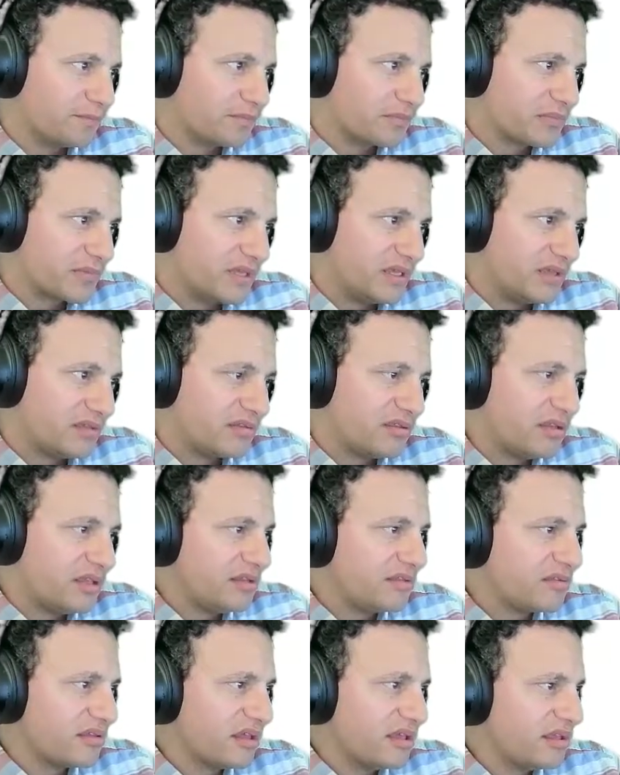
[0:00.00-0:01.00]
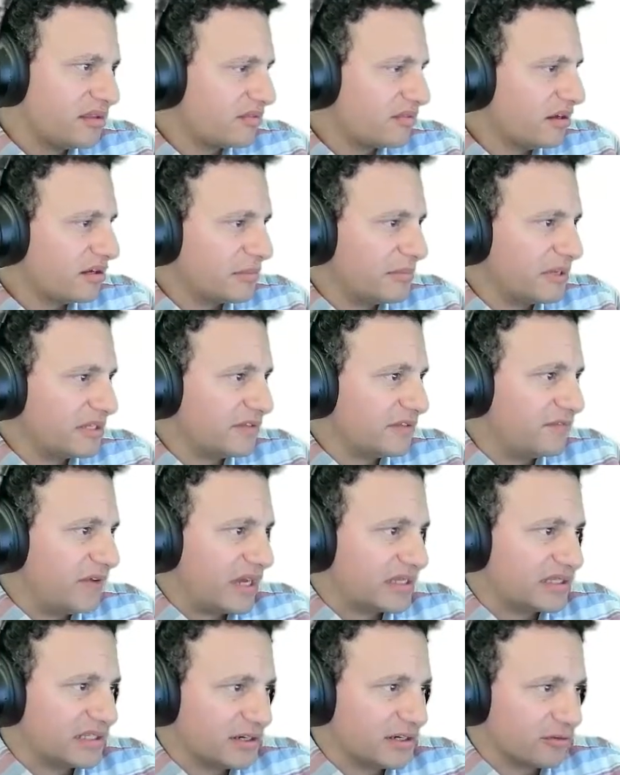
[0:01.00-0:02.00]
you see, he said he's talking about the
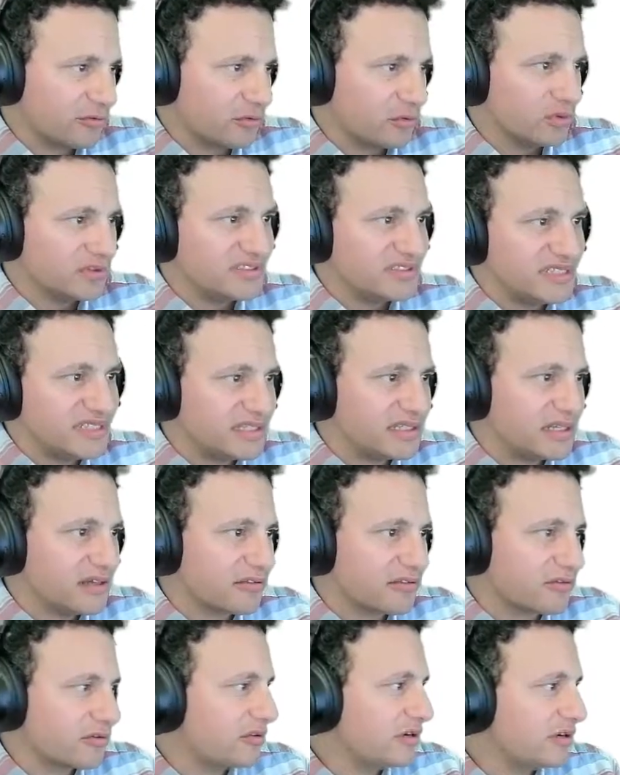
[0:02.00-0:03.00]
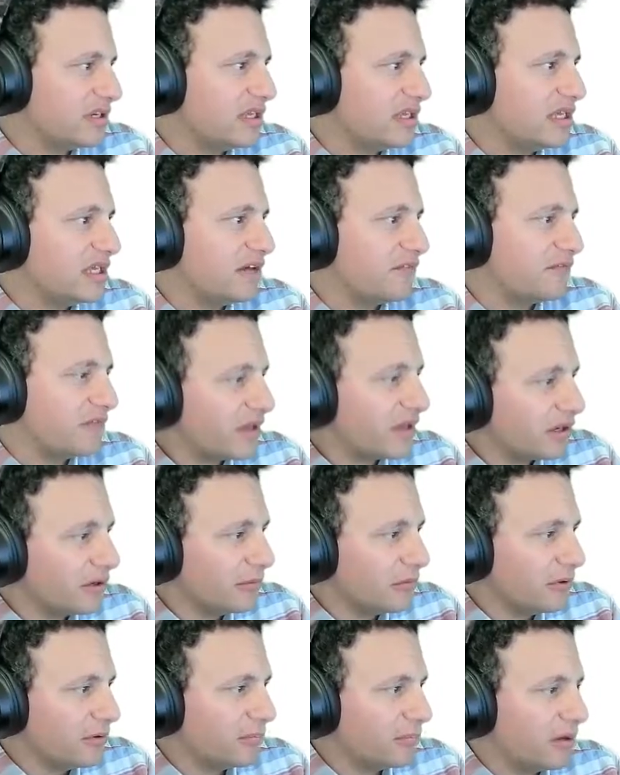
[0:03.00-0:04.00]
fact that there's no details currently
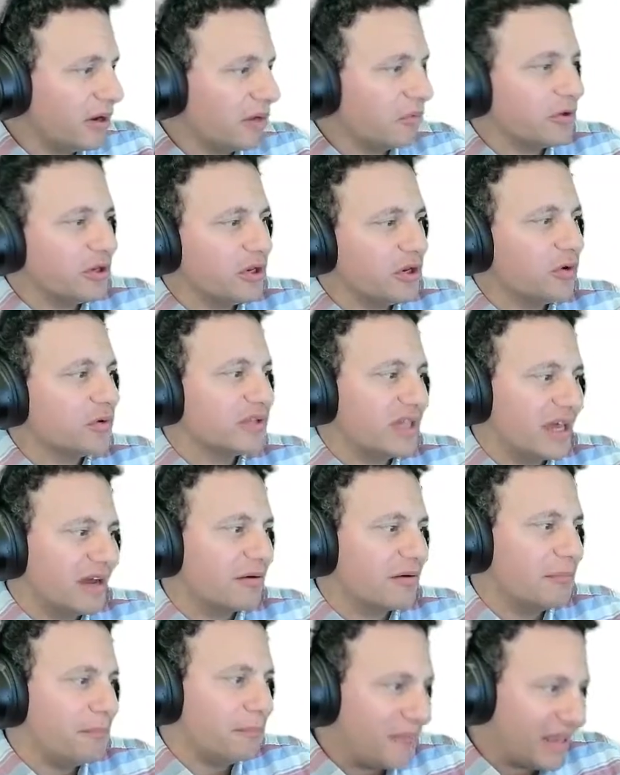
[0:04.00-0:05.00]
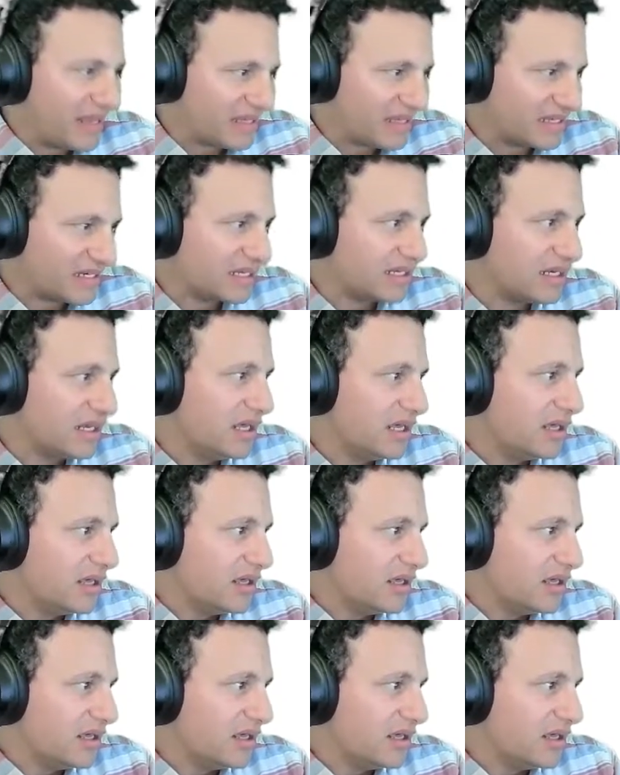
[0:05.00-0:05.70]
available, but we know they're making it.